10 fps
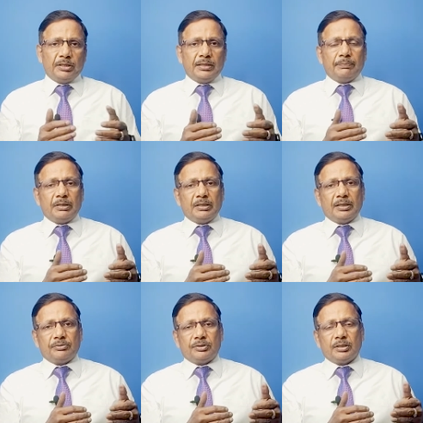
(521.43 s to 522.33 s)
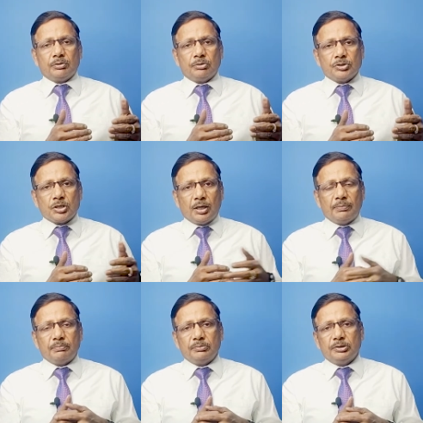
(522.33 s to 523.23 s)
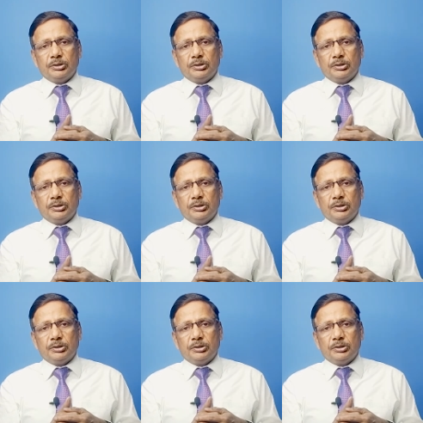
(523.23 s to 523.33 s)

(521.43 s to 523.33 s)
anybody has done good job